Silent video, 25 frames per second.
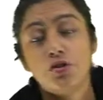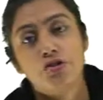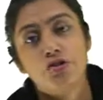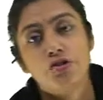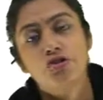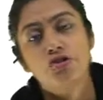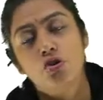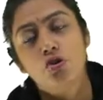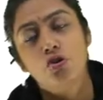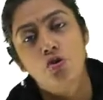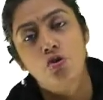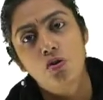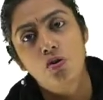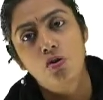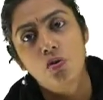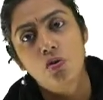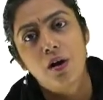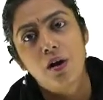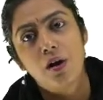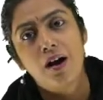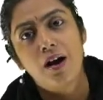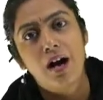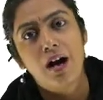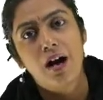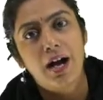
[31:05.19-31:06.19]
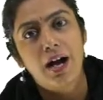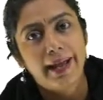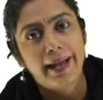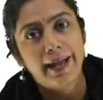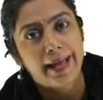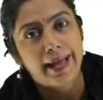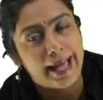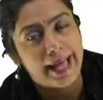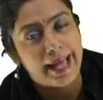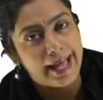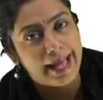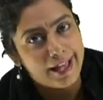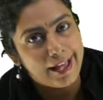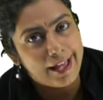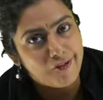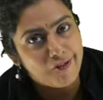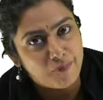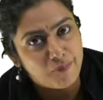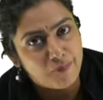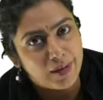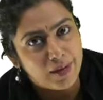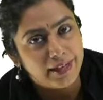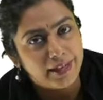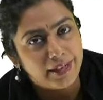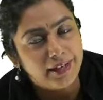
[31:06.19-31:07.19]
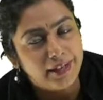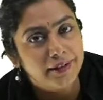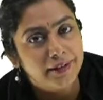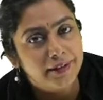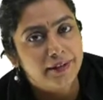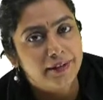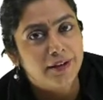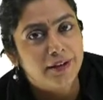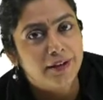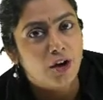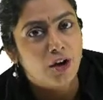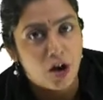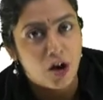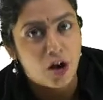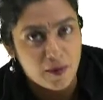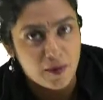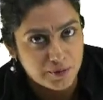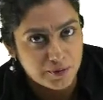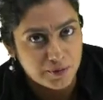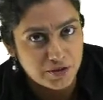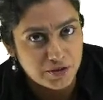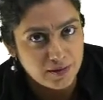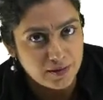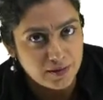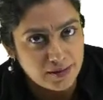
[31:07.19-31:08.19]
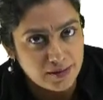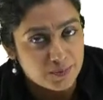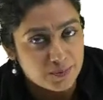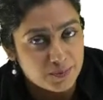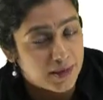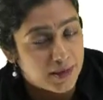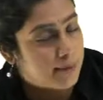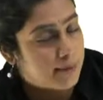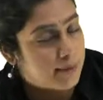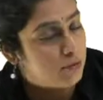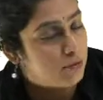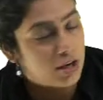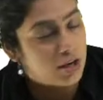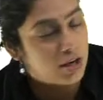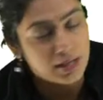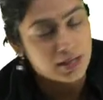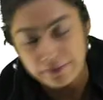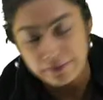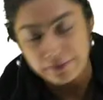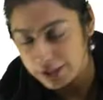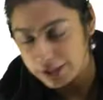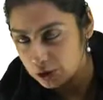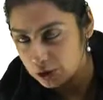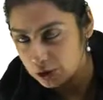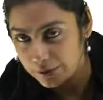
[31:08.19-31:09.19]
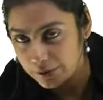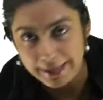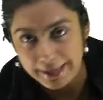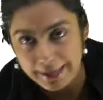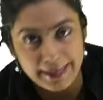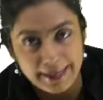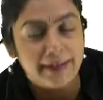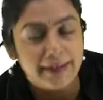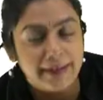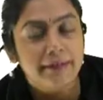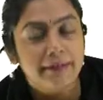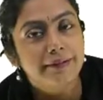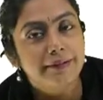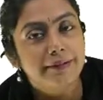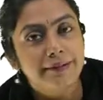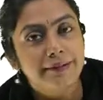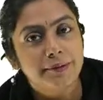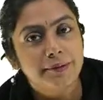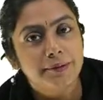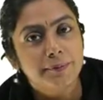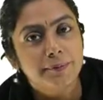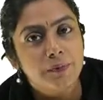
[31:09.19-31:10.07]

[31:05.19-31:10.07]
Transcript: So, I have my options but I am not even looking at it.